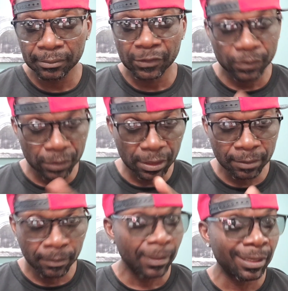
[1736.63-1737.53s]

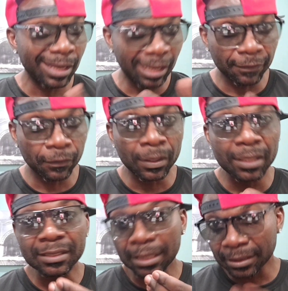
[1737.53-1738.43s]
See, they have already
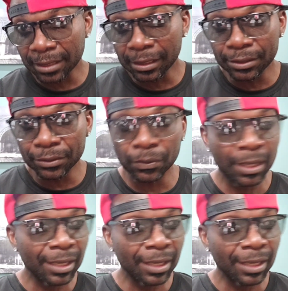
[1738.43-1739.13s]
started telling you